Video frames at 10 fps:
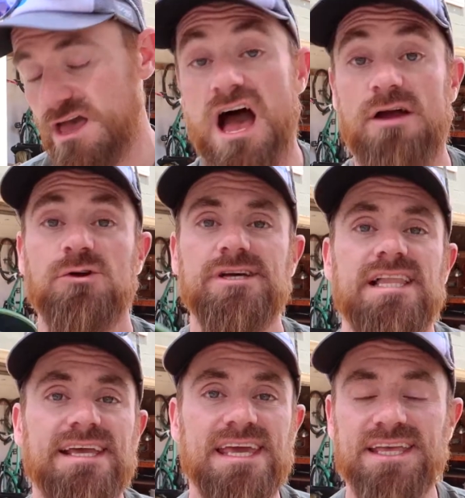I really
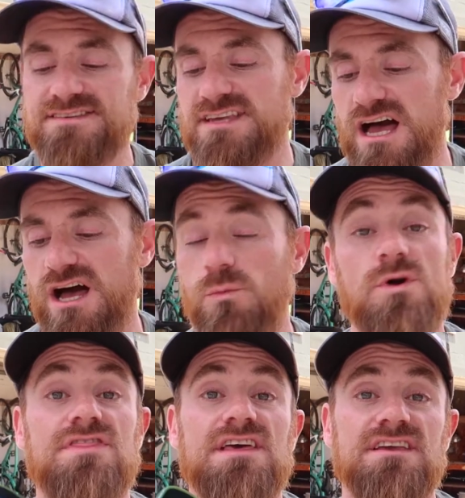like it.
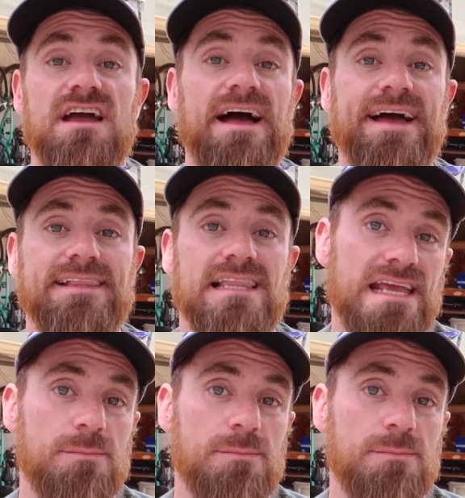One thing I like